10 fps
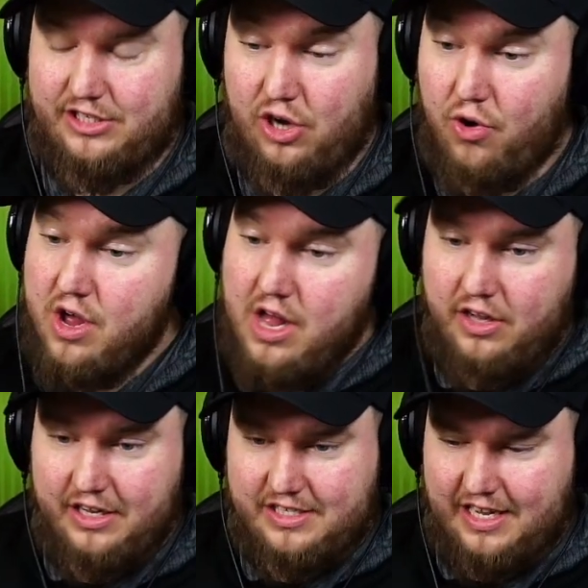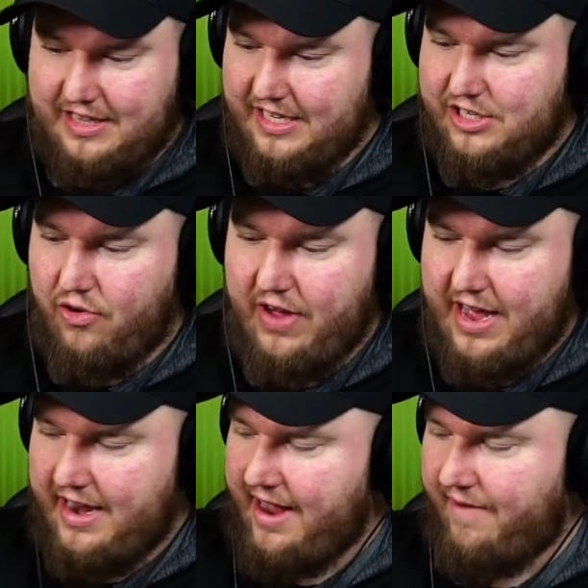So let's let this go
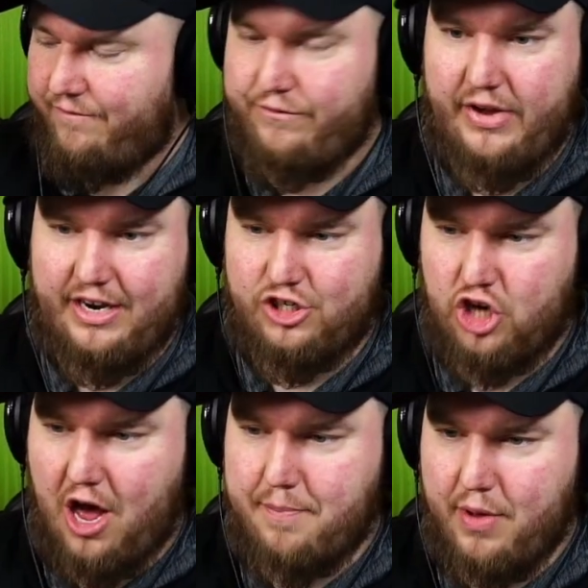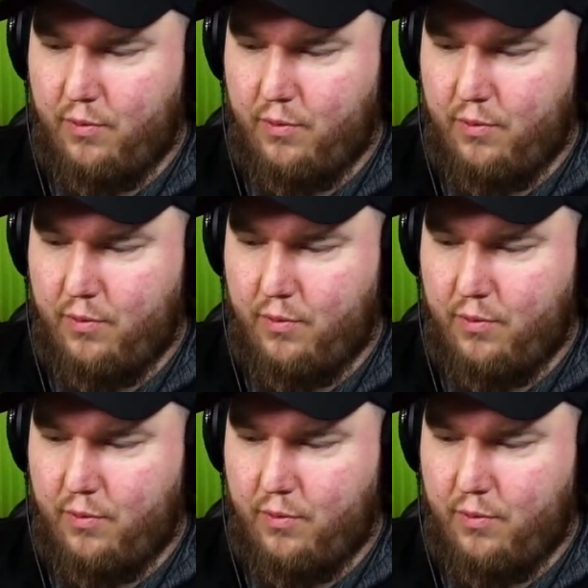ahead and finish up.